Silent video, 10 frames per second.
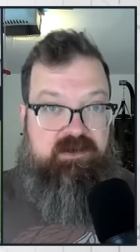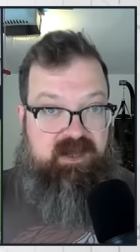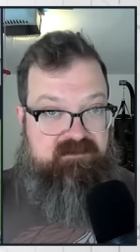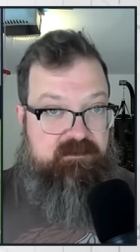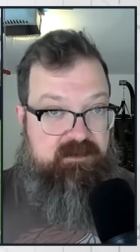and you
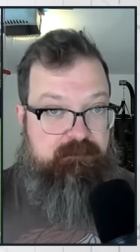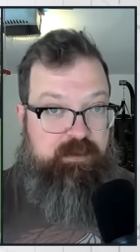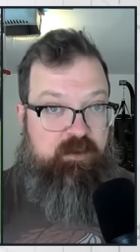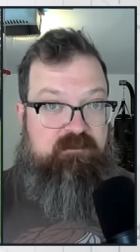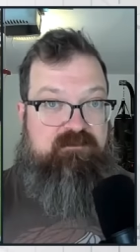have to be
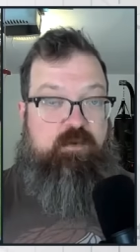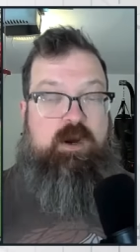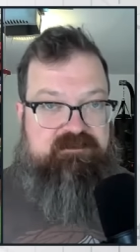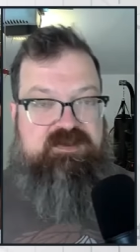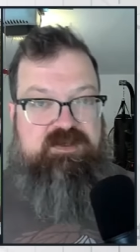built for
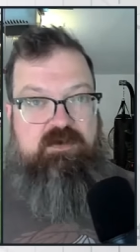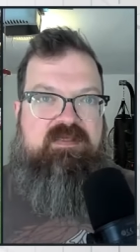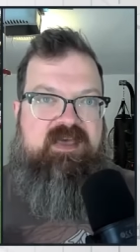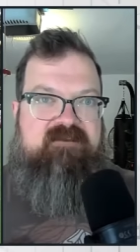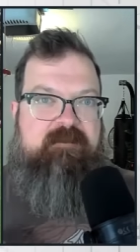it. So
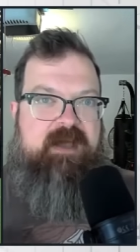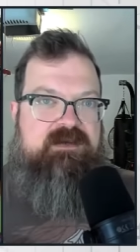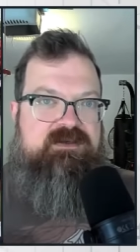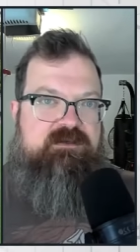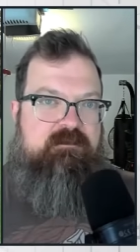they've
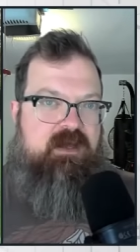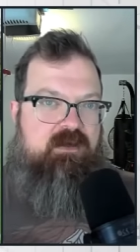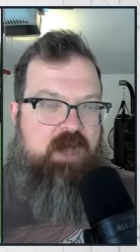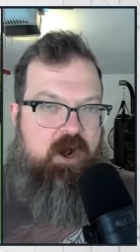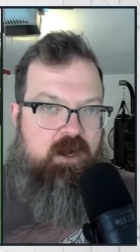managed to
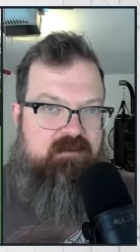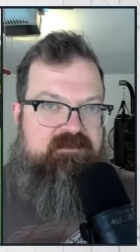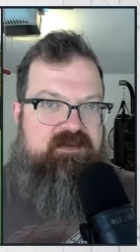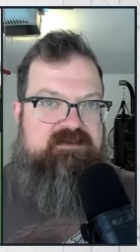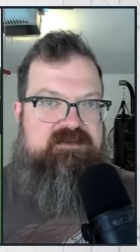meld all of